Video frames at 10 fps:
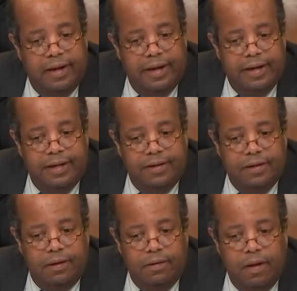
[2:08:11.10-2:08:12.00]

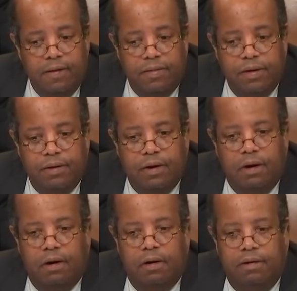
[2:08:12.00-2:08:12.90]
And
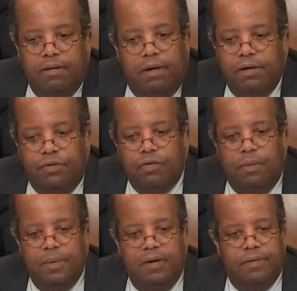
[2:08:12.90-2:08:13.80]
there are an
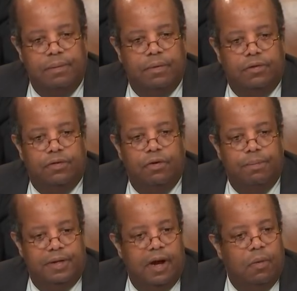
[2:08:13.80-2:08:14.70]
assortment of them,
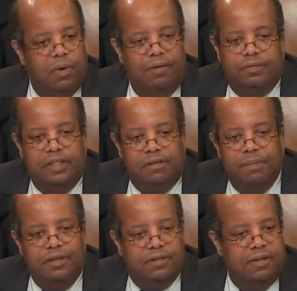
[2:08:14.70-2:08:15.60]
sir, beyond what I've
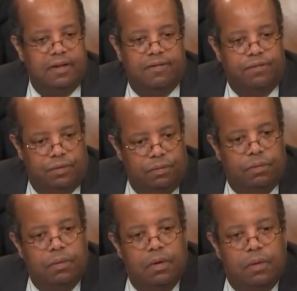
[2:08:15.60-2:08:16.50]
just mentioned, that if you